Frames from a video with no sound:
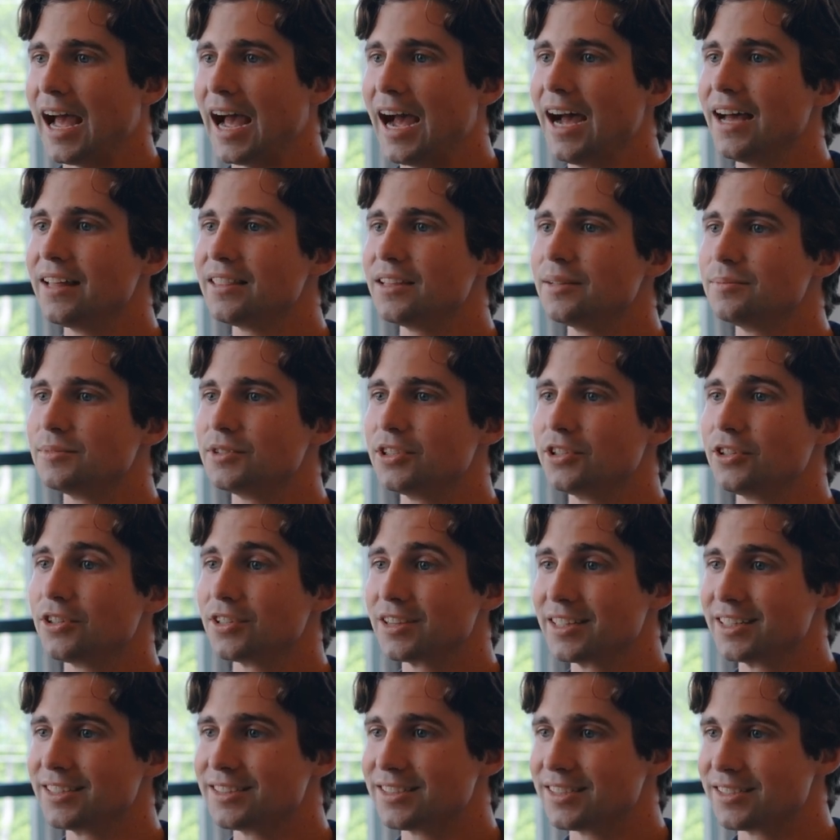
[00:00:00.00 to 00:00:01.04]
add them to your
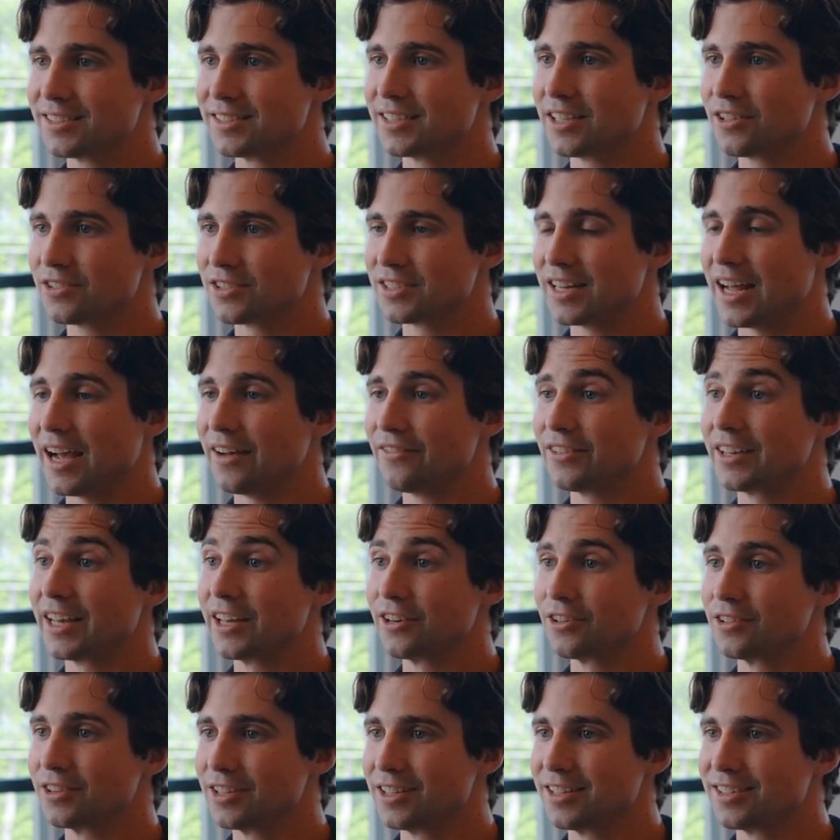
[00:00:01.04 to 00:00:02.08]
LinkedIn Sales
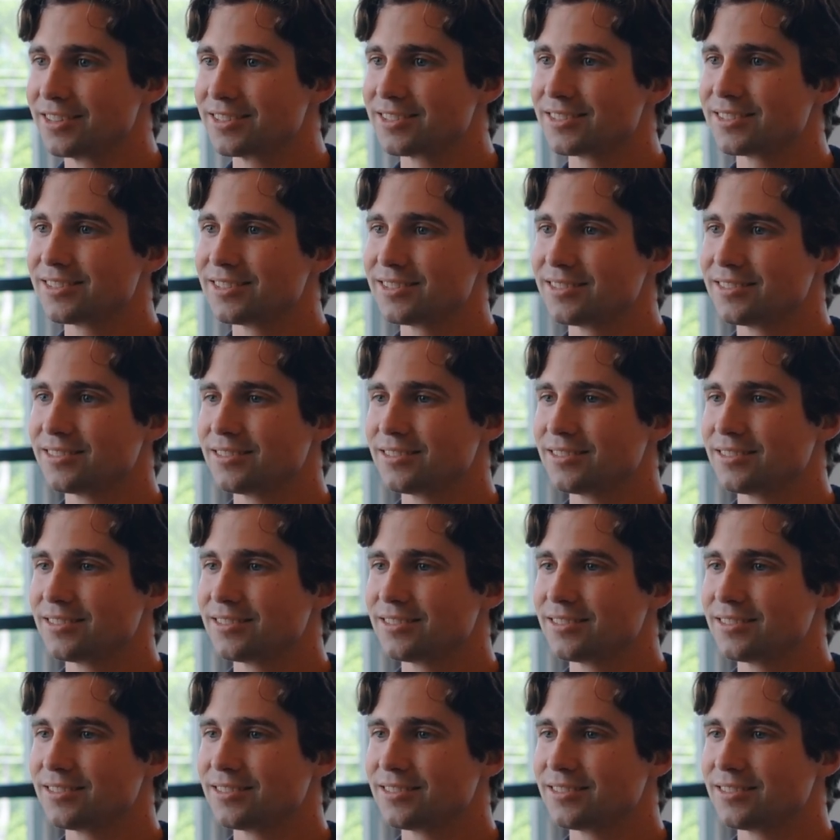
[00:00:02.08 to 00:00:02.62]
Navigator list.